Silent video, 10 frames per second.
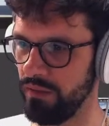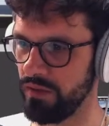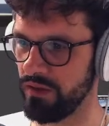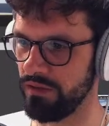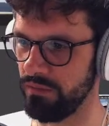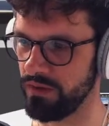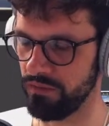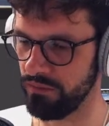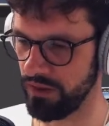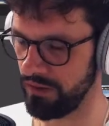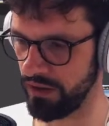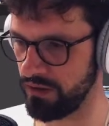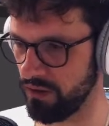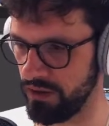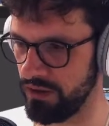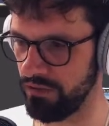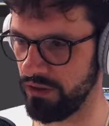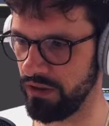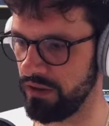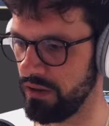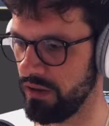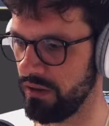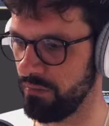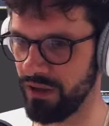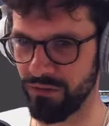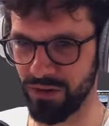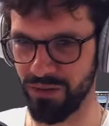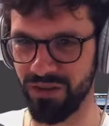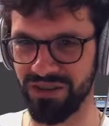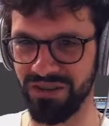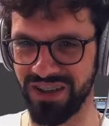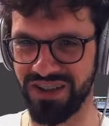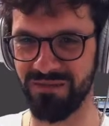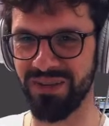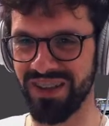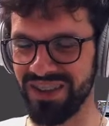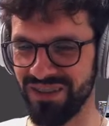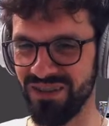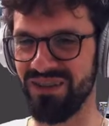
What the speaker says: which with like a totally different well, bone structure, but like